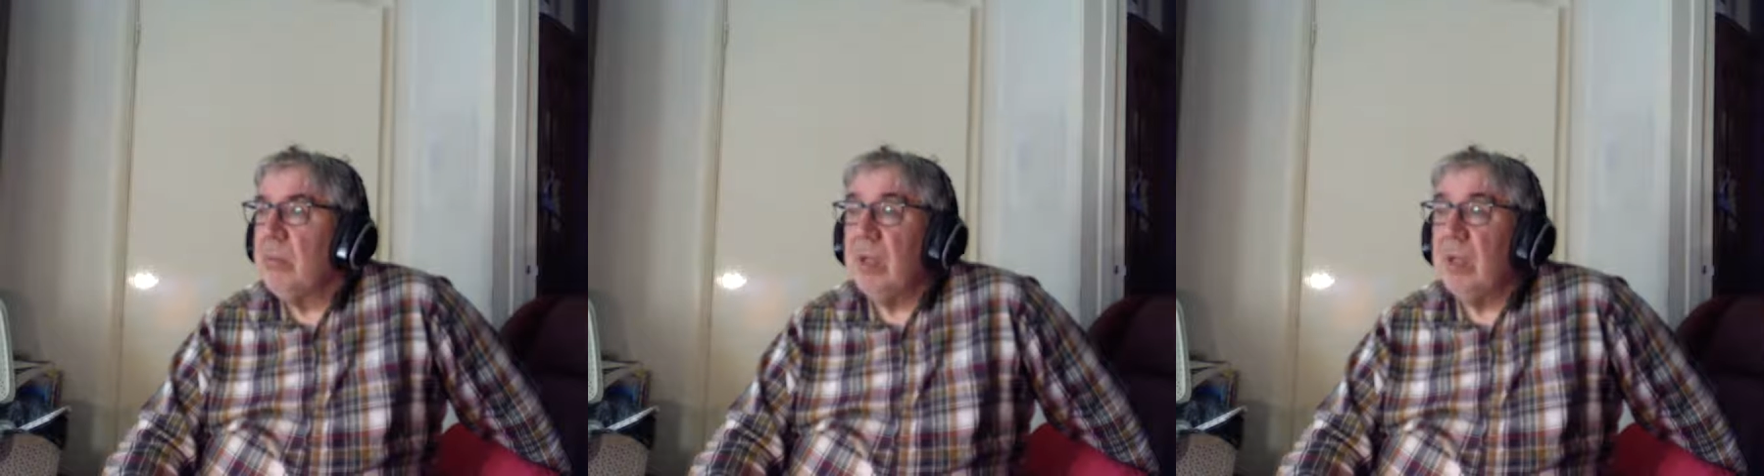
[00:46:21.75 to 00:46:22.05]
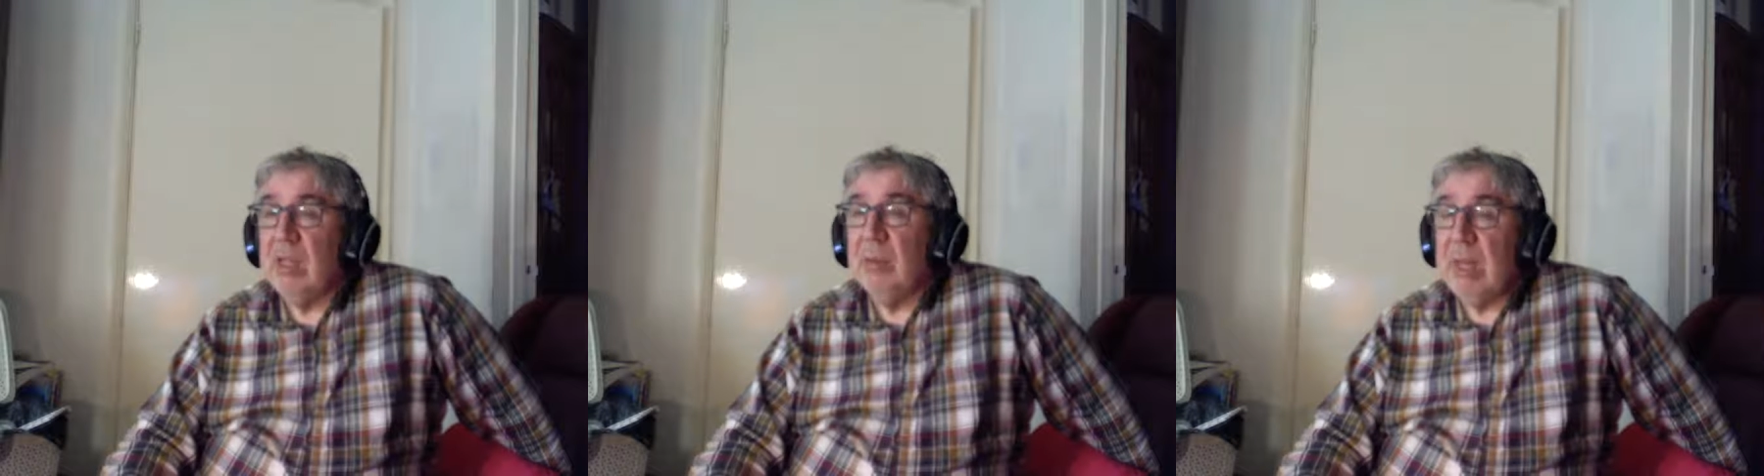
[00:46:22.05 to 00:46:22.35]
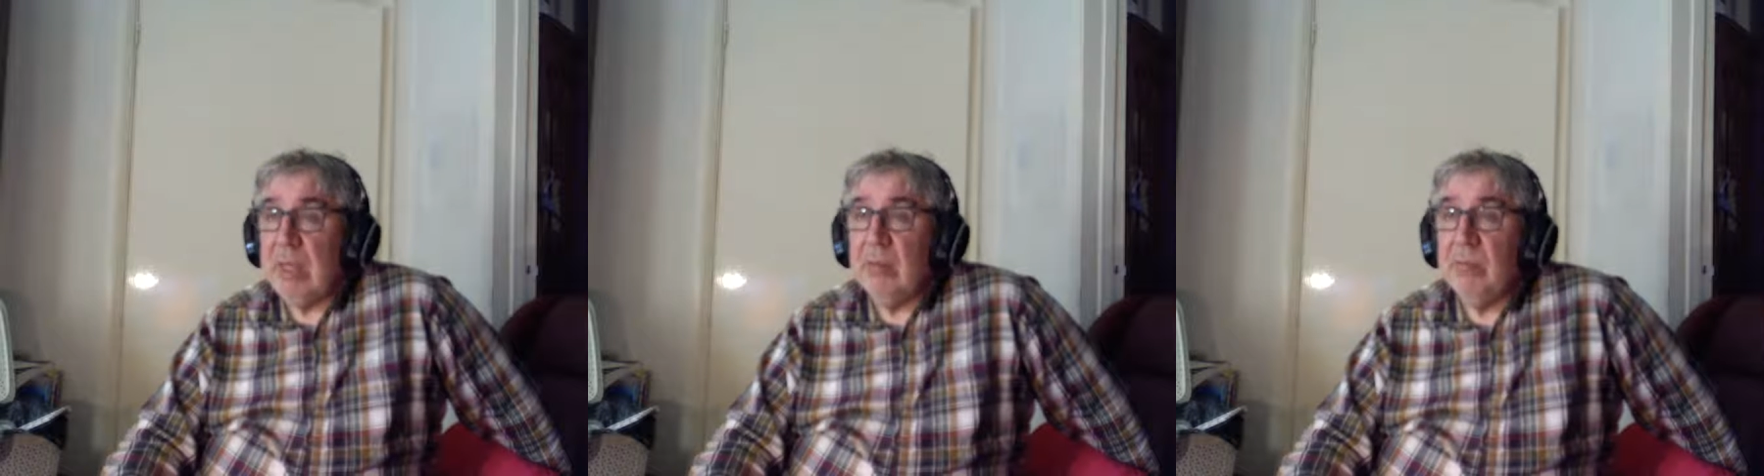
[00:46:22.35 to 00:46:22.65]
But in
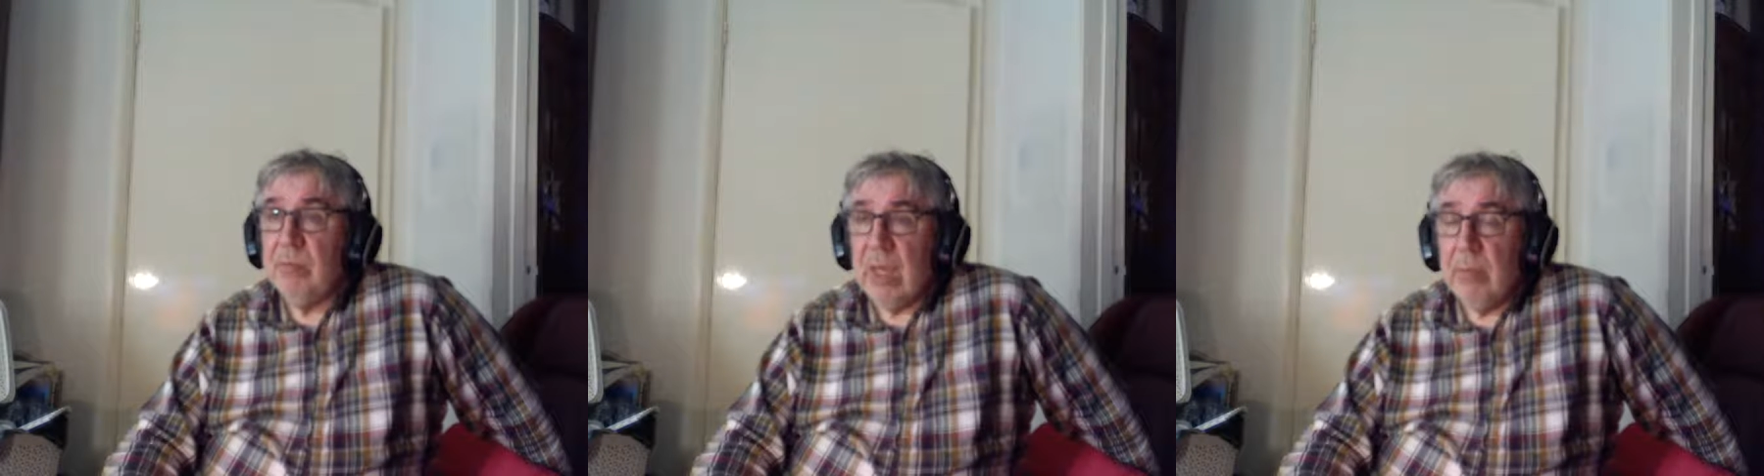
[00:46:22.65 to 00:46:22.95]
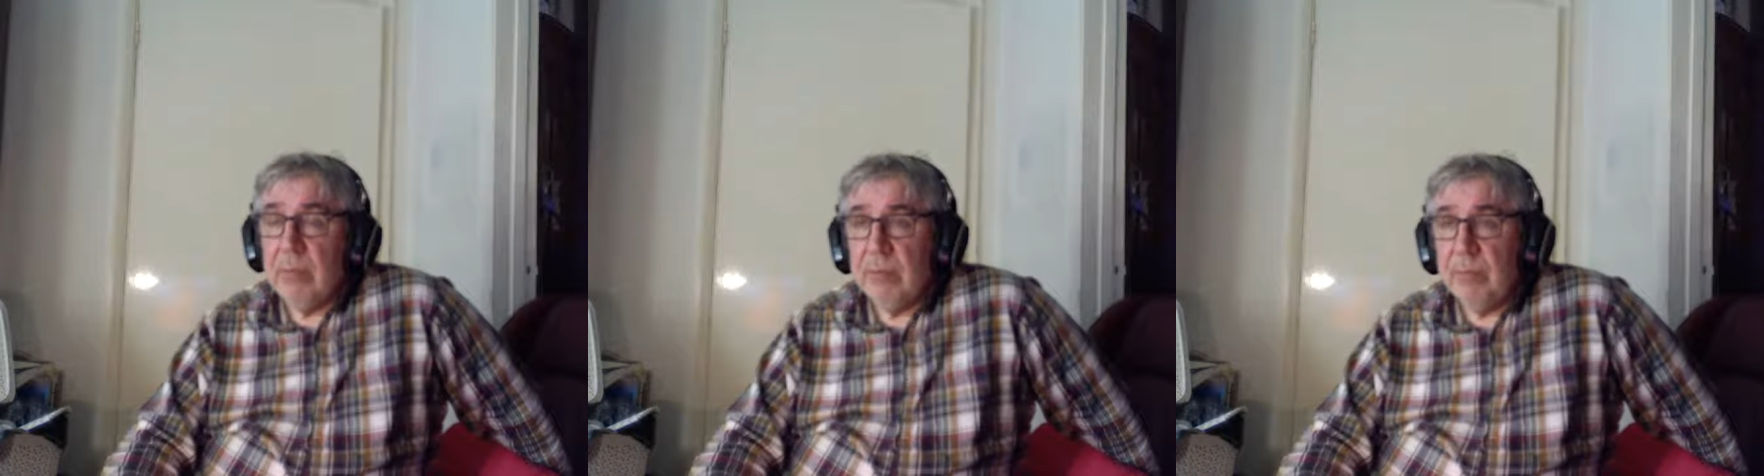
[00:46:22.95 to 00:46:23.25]
the main, yeah,